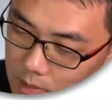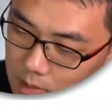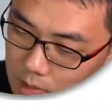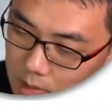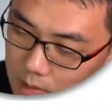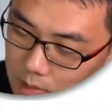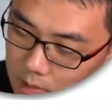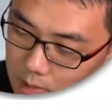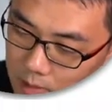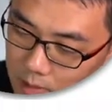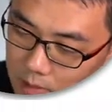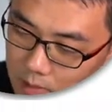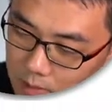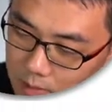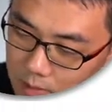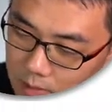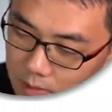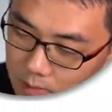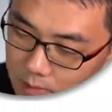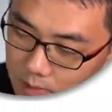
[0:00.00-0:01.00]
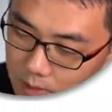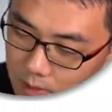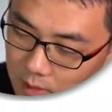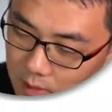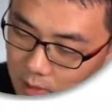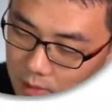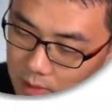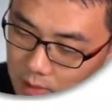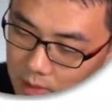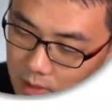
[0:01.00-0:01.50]
So this will just be
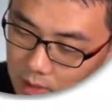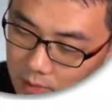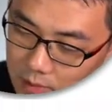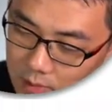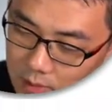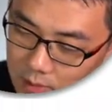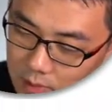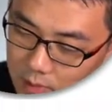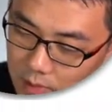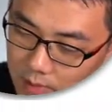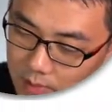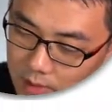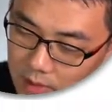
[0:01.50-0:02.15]
ln e, which is 1